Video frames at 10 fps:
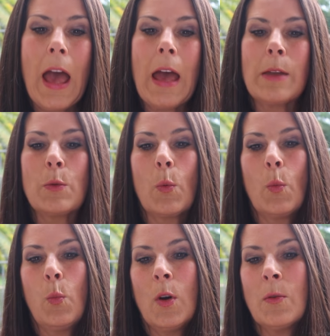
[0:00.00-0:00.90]
And
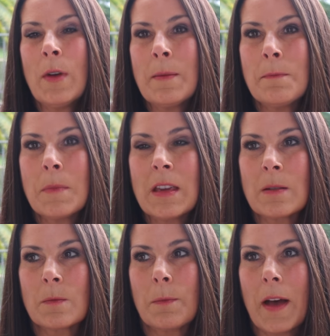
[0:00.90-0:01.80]
what do I
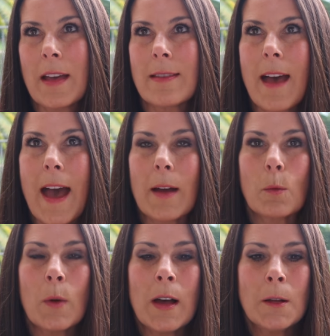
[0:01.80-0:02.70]
mean by that?
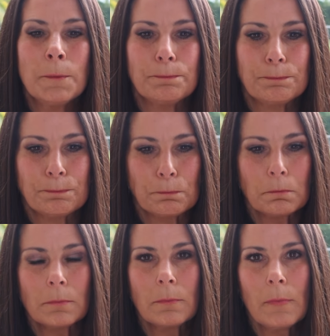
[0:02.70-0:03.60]
Well,
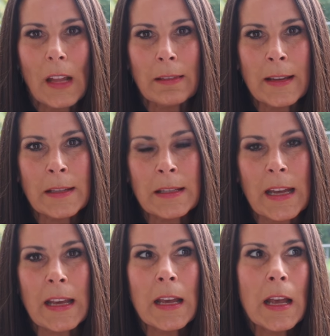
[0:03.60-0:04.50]
let's
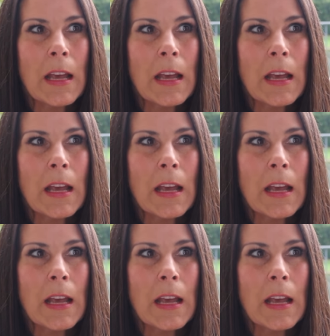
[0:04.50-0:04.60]
see.